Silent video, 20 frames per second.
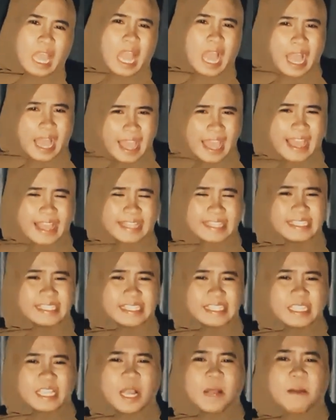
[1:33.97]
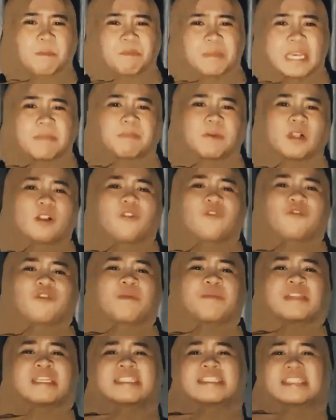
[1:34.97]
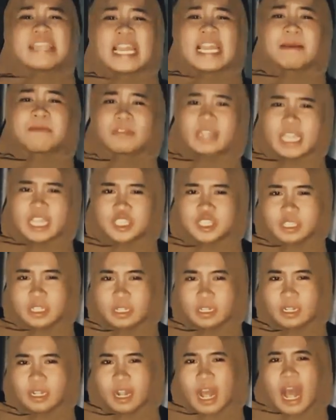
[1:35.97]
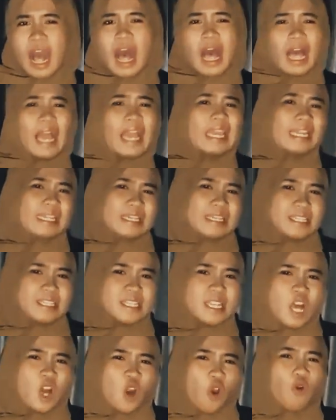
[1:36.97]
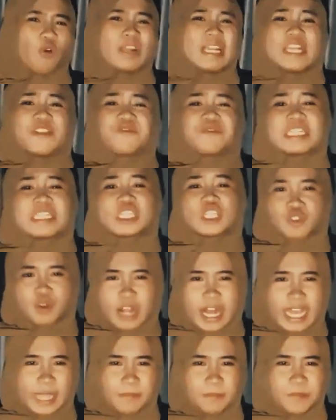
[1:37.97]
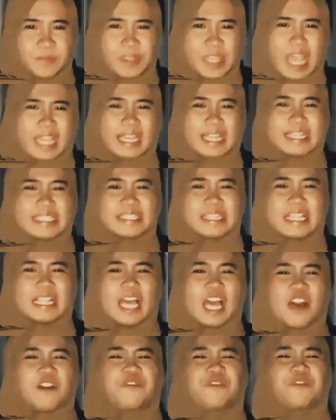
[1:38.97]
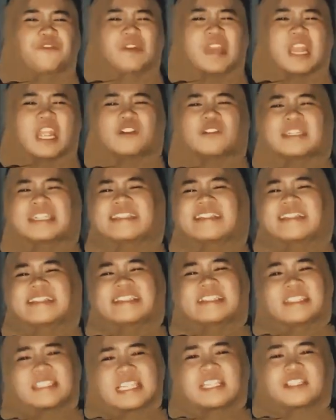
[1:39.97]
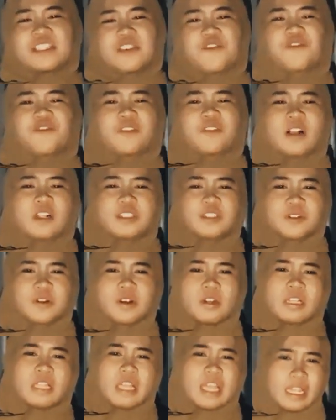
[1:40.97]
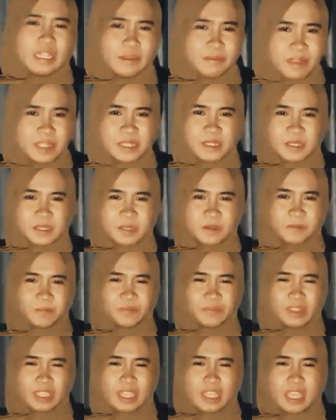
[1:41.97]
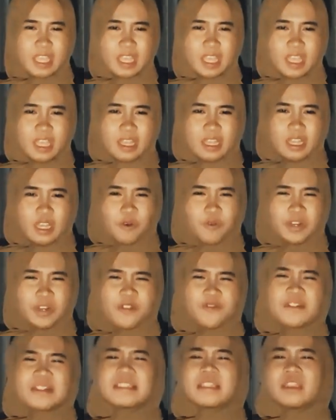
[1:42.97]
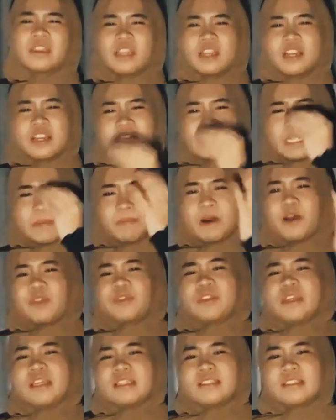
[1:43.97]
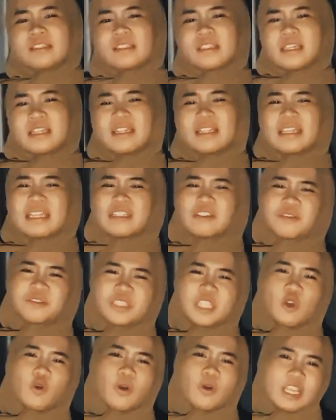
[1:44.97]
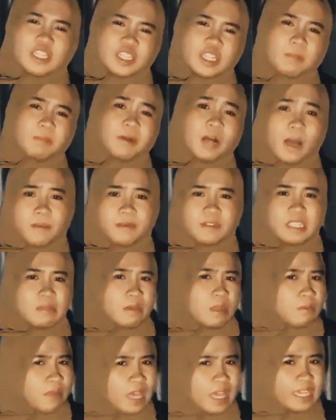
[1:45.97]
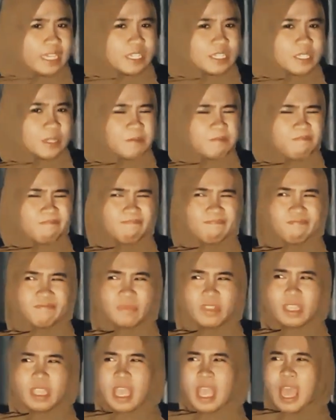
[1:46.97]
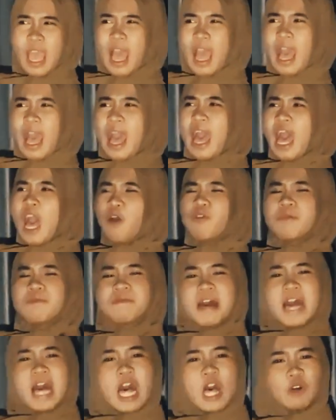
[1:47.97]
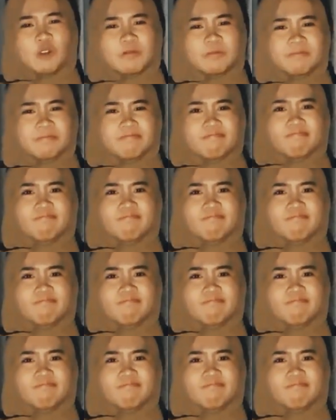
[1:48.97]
Hence, people from the same nation, island, or even tribe can still have very distinctive cultural elements. When I first learned about this, an interesting question pops in my mind. How about